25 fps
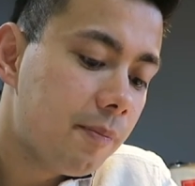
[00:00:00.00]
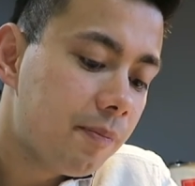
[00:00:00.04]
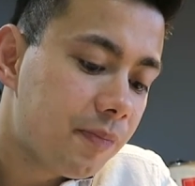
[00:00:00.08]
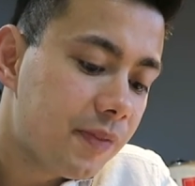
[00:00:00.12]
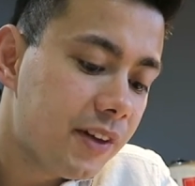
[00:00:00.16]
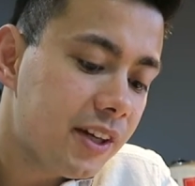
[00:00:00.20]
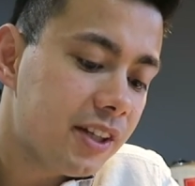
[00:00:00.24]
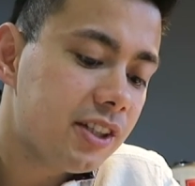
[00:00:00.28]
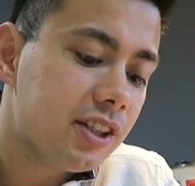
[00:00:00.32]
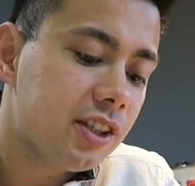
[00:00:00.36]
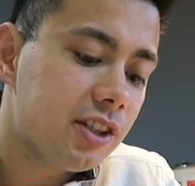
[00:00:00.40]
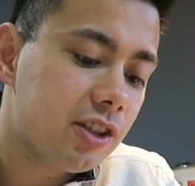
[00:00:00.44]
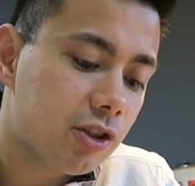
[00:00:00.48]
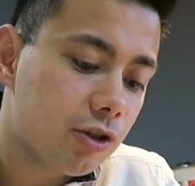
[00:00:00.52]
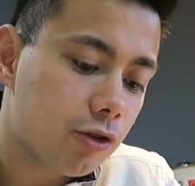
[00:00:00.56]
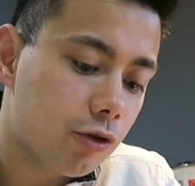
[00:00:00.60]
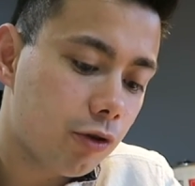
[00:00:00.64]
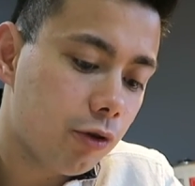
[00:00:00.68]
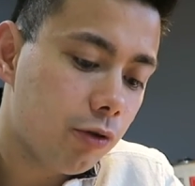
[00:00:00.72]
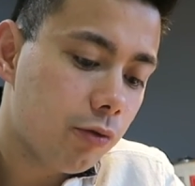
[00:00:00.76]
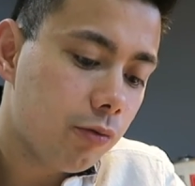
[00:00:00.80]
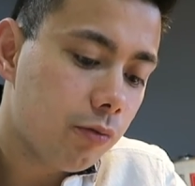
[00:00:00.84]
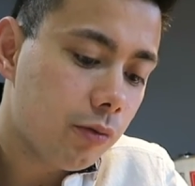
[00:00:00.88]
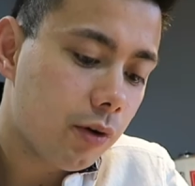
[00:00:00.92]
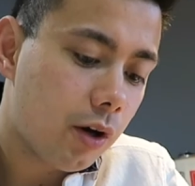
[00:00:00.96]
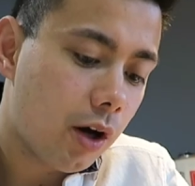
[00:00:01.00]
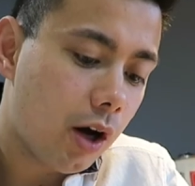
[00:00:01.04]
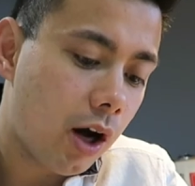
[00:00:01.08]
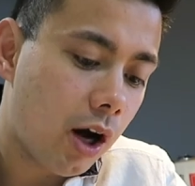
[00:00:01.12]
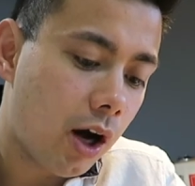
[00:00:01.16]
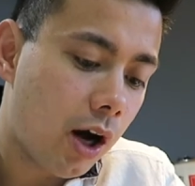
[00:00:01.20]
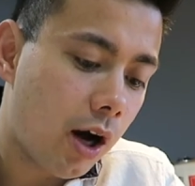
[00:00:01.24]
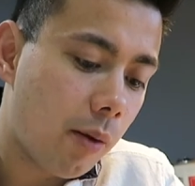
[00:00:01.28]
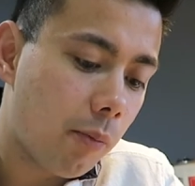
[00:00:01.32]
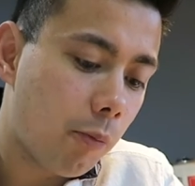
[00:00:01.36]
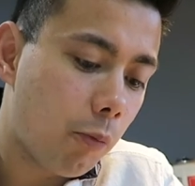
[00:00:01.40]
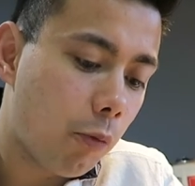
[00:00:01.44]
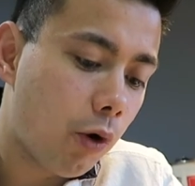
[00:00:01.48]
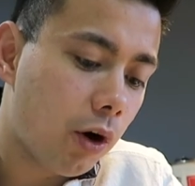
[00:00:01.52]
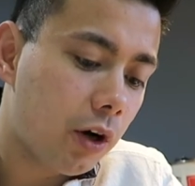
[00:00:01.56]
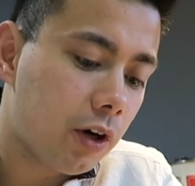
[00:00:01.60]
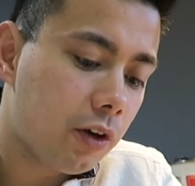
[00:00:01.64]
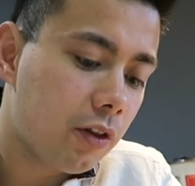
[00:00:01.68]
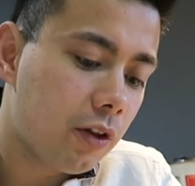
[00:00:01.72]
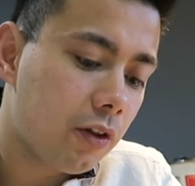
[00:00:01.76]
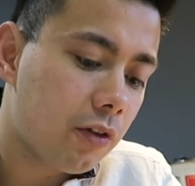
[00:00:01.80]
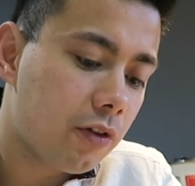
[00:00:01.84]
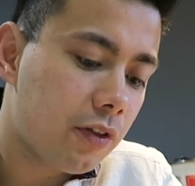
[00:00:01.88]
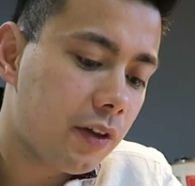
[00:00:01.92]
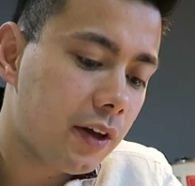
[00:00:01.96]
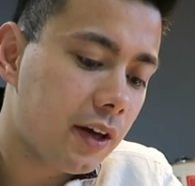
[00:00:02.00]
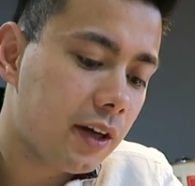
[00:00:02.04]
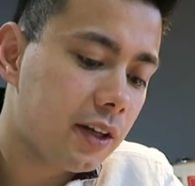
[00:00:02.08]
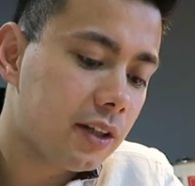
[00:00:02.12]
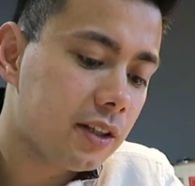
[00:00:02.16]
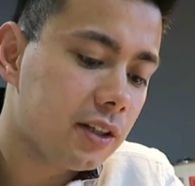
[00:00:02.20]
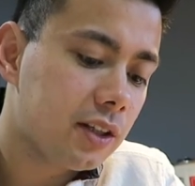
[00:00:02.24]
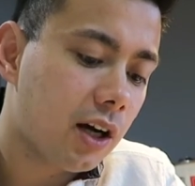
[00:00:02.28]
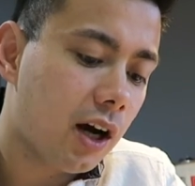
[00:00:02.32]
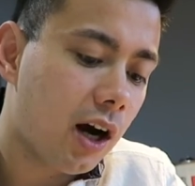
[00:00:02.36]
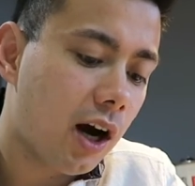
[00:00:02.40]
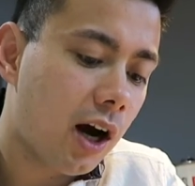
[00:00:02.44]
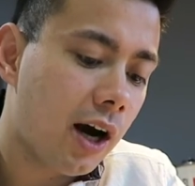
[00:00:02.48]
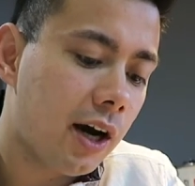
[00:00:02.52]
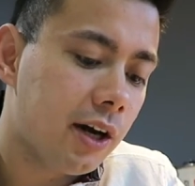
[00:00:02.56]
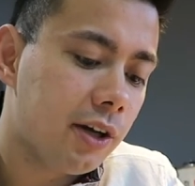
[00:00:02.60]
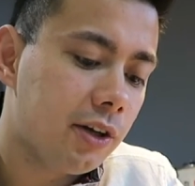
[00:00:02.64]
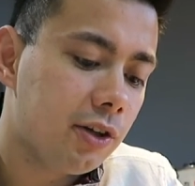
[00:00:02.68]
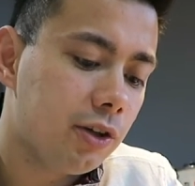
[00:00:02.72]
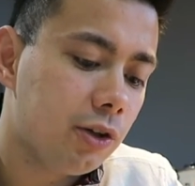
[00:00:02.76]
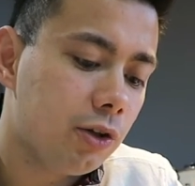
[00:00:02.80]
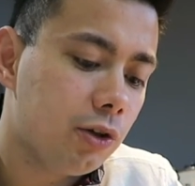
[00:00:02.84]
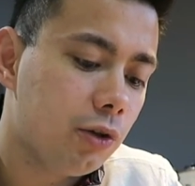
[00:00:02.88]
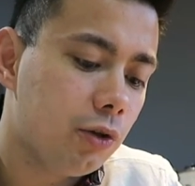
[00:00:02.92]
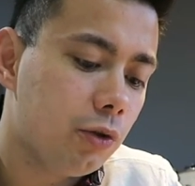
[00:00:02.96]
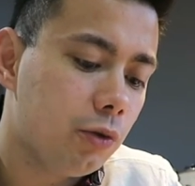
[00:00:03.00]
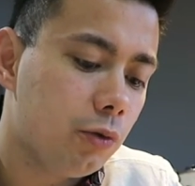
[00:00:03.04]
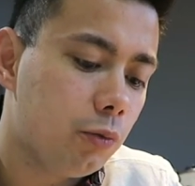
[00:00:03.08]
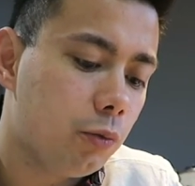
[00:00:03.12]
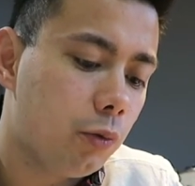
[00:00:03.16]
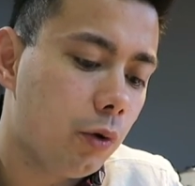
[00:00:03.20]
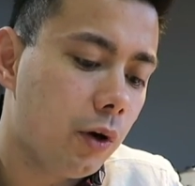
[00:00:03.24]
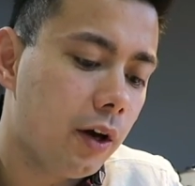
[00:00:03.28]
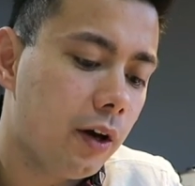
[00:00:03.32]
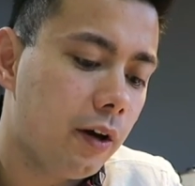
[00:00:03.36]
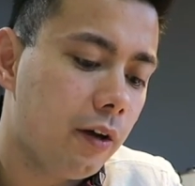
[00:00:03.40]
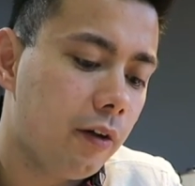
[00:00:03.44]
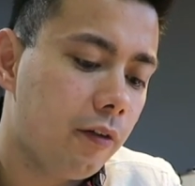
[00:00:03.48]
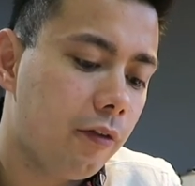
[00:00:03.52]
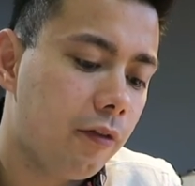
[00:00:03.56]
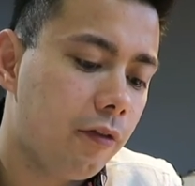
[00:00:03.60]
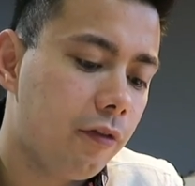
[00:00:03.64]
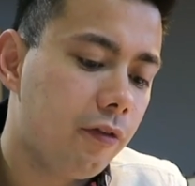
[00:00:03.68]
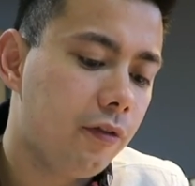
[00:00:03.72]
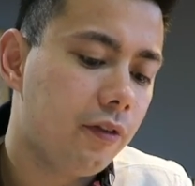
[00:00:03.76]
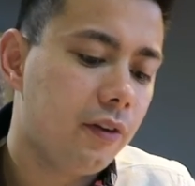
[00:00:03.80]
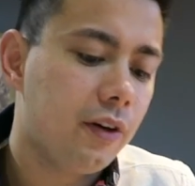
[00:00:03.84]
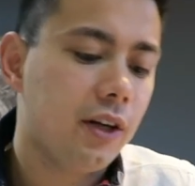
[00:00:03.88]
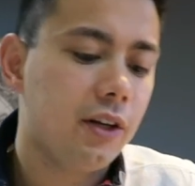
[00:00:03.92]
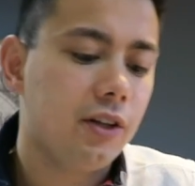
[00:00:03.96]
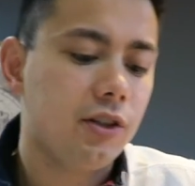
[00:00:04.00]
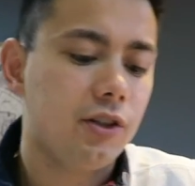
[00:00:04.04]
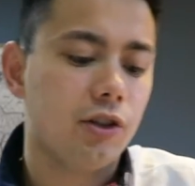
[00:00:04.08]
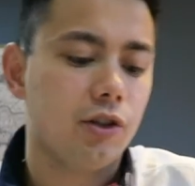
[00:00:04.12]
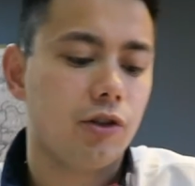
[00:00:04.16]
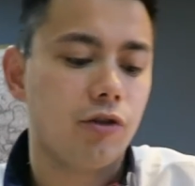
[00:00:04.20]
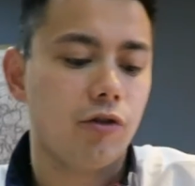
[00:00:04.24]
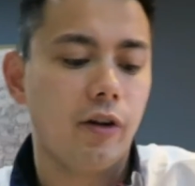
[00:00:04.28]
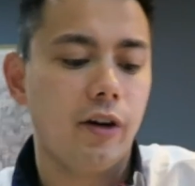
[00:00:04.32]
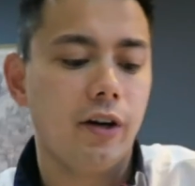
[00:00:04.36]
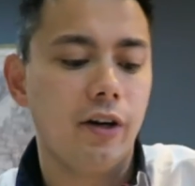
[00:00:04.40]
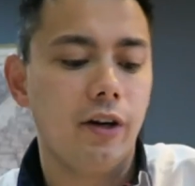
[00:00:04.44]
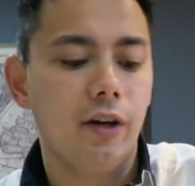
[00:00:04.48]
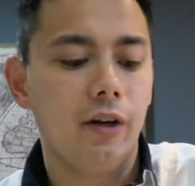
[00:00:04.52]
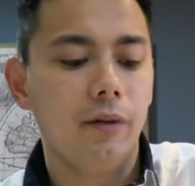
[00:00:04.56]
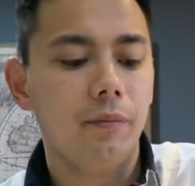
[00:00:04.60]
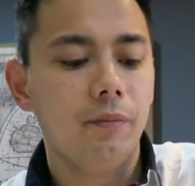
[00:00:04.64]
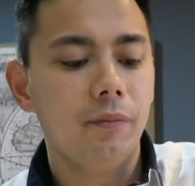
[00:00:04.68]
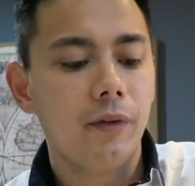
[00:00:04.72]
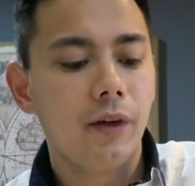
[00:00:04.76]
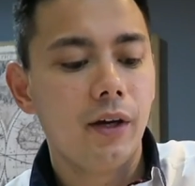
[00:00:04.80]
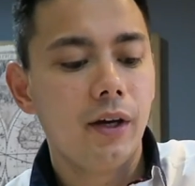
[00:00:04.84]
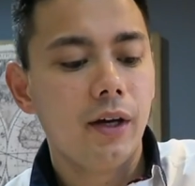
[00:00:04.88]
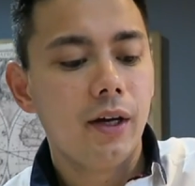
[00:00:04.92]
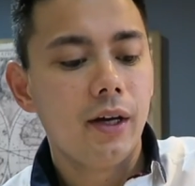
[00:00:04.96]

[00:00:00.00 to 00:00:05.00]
This is true. One of the things that I do with NinjaTrader